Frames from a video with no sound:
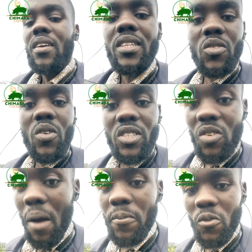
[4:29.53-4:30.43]
it's all
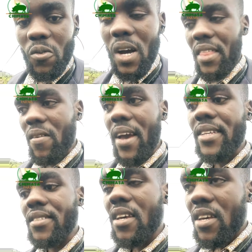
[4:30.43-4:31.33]
up to you
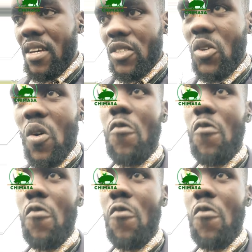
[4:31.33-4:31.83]
otherwise. So